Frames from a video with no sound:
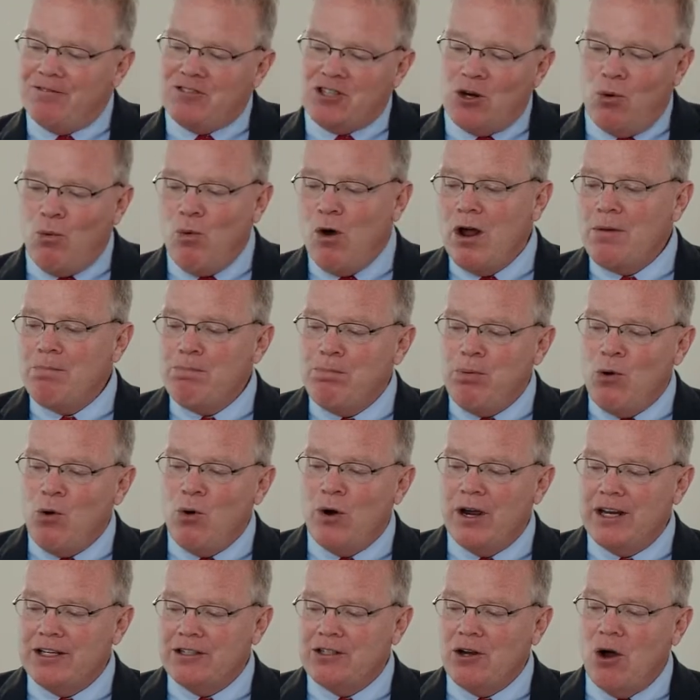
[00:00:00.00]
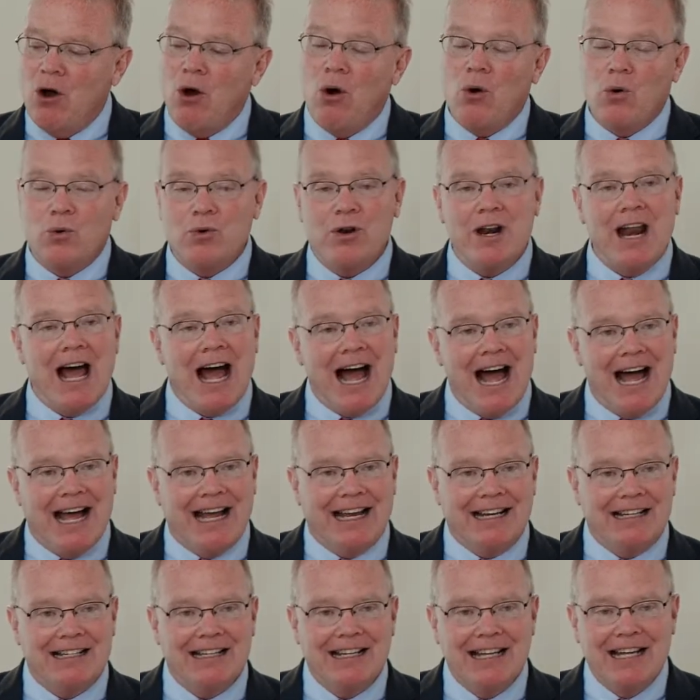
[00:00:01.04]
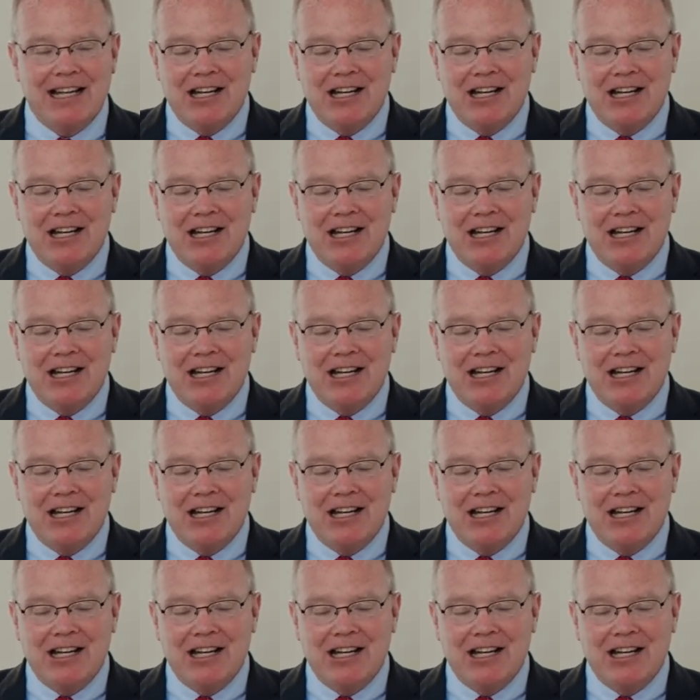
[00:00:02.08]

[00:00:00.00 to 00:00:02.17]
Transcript: to 1.09.